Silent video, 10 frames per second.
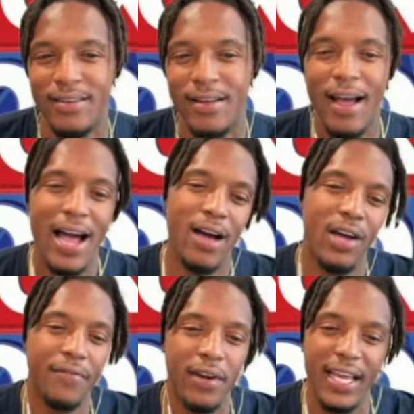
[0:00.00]

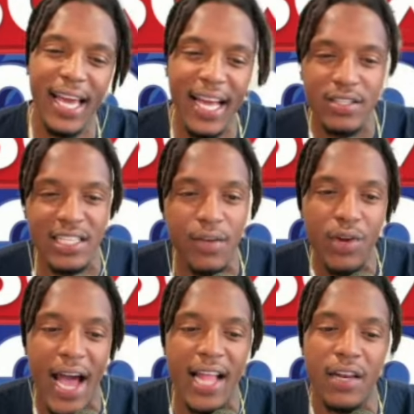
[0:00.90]
However, it's, let's see if we
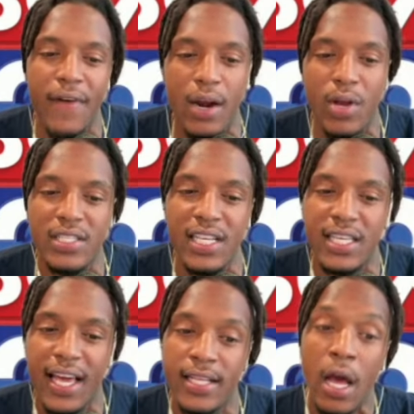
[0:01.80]
can identify the rest of these
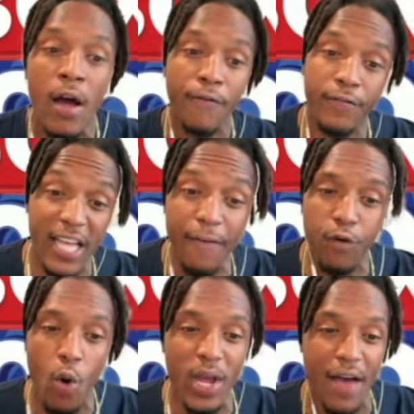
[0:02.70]
kids. ten
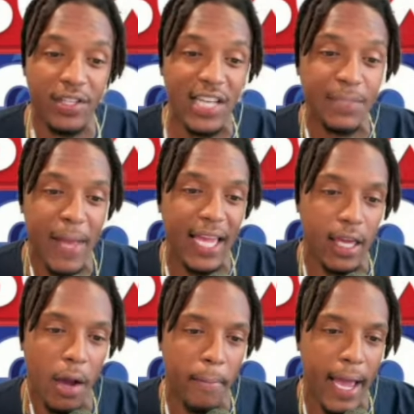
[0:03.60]
four, we have a suspect,
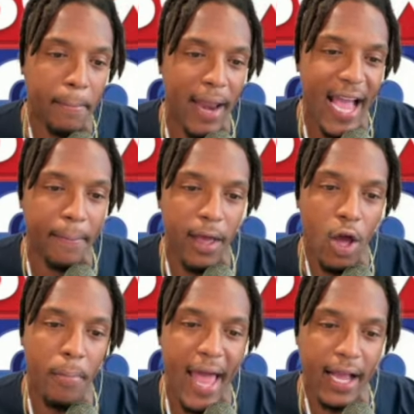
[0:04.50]
young man, black male,
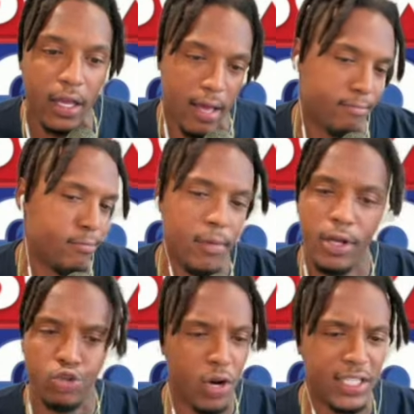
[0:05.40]
black
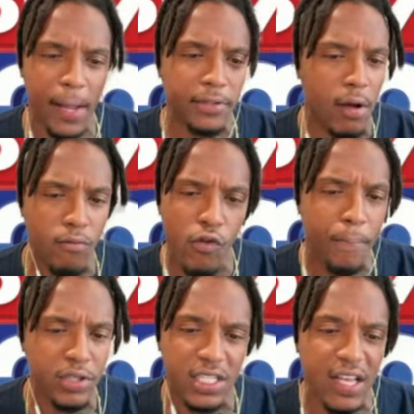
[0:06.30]
driller, stepper, start moving,
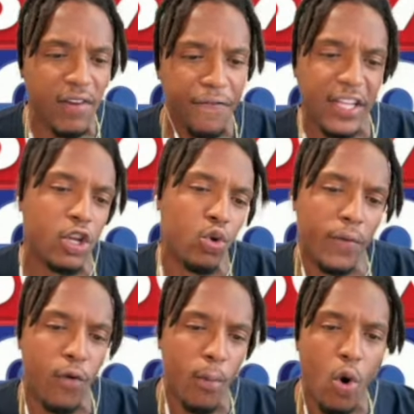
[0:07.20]
pushing seventy, fix your
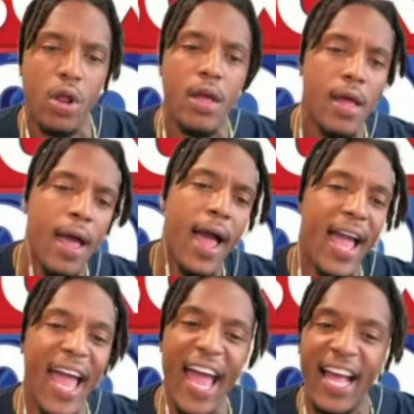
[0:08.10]
uniform on.
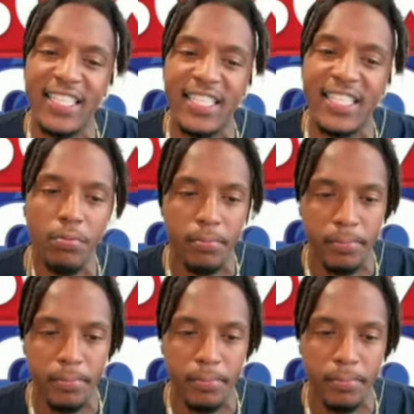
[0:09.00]
And continue.